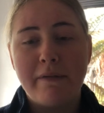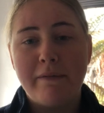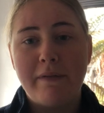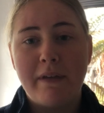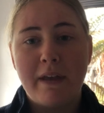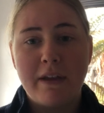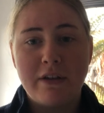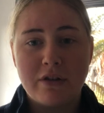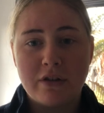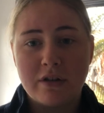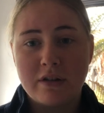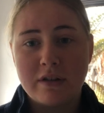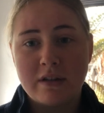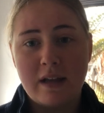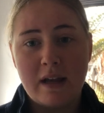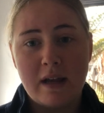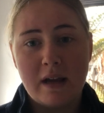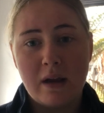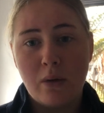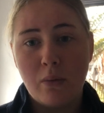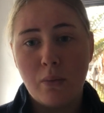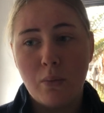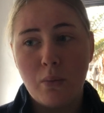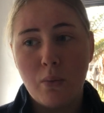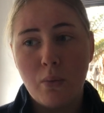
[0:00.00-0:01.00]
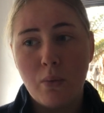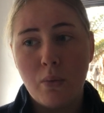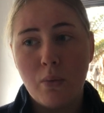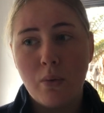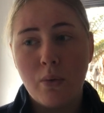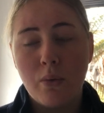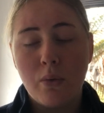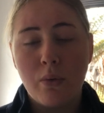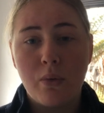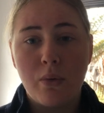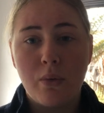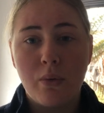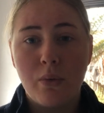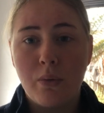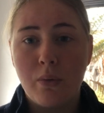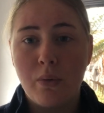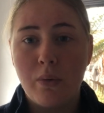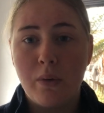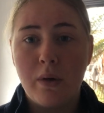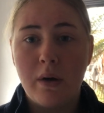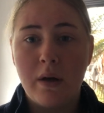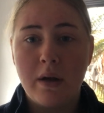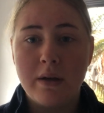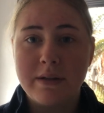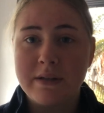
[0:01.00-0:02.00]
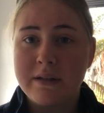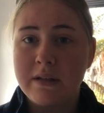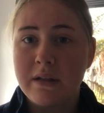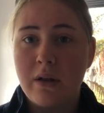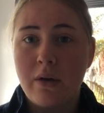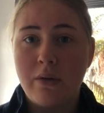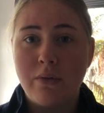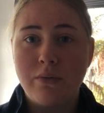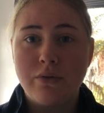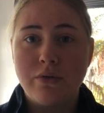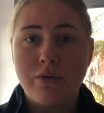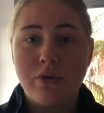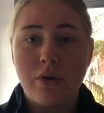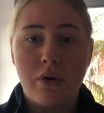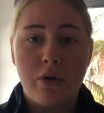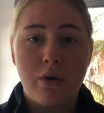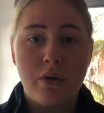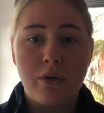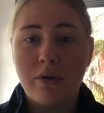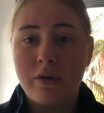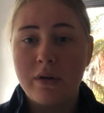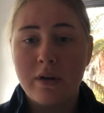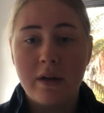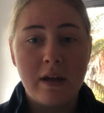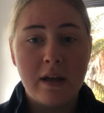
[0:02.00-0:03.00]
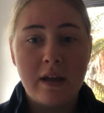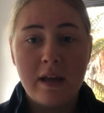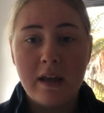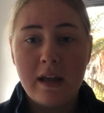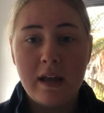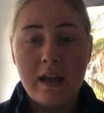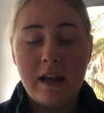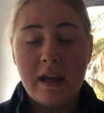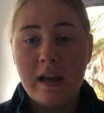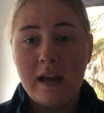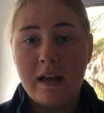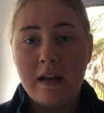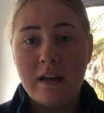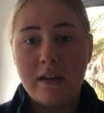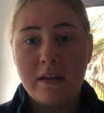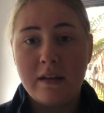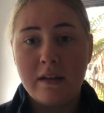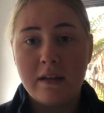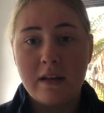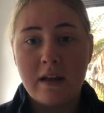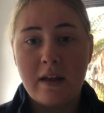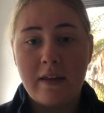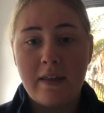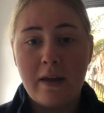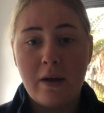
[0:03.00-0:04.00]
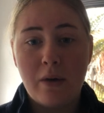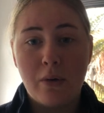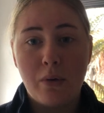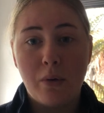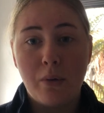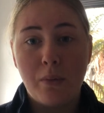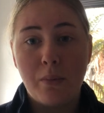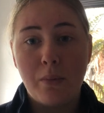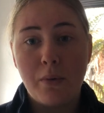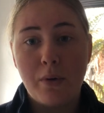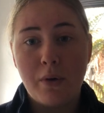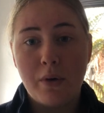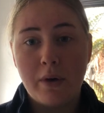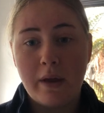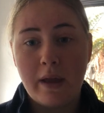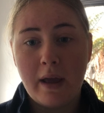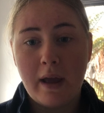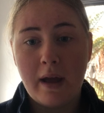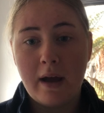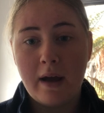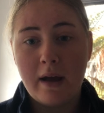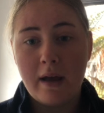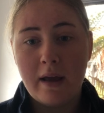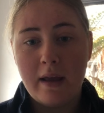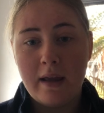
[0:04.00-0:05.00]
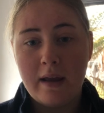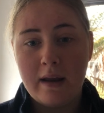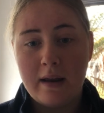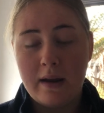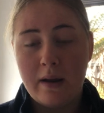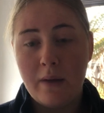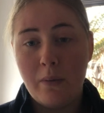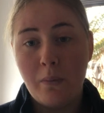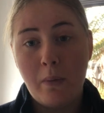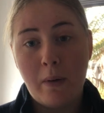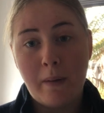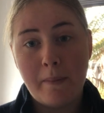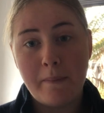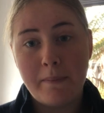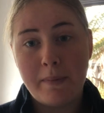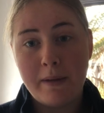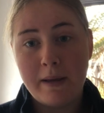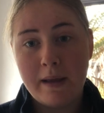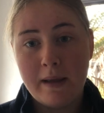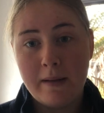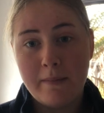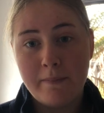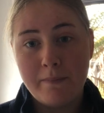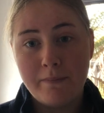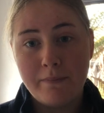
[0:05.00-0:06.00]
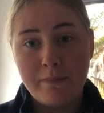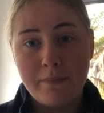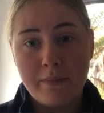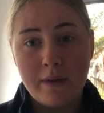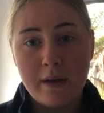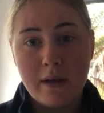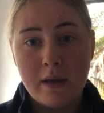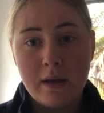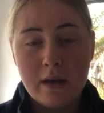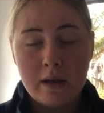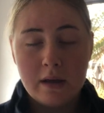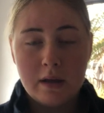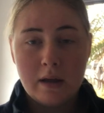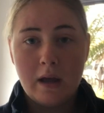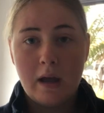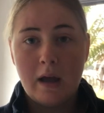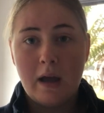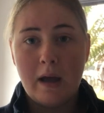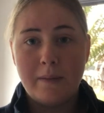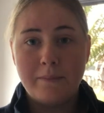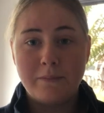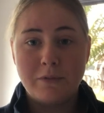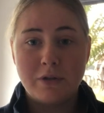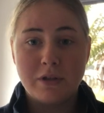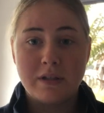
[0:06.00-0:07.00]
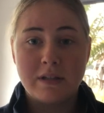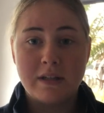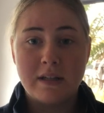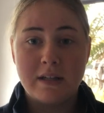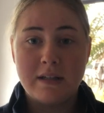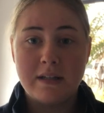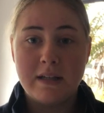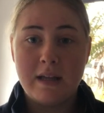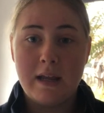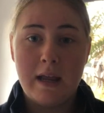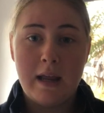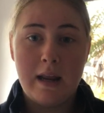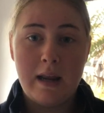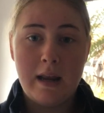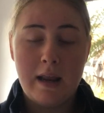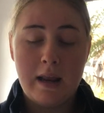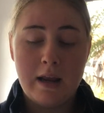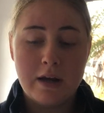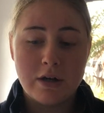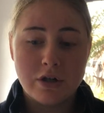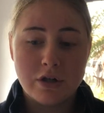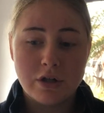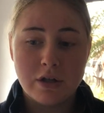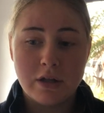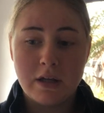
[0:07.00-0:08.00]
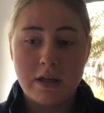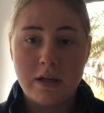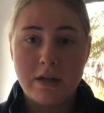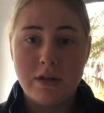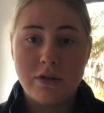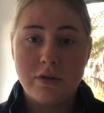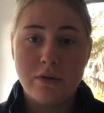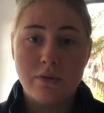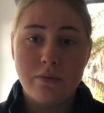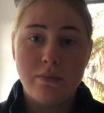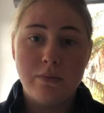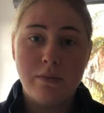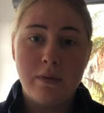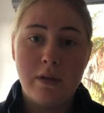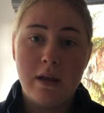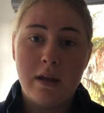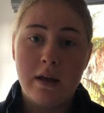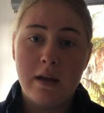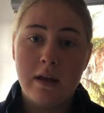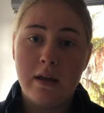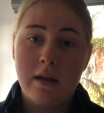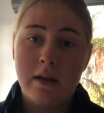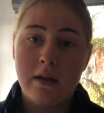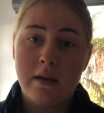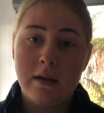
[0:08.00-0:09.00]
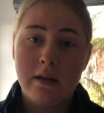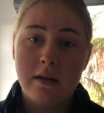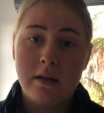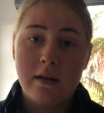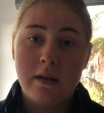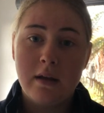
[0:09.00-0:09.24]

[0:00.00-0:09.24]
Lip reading: if that's just a walk or a slow jog, anything like that, or a workout, and at 1 p.m. Jacinda and Ashley do their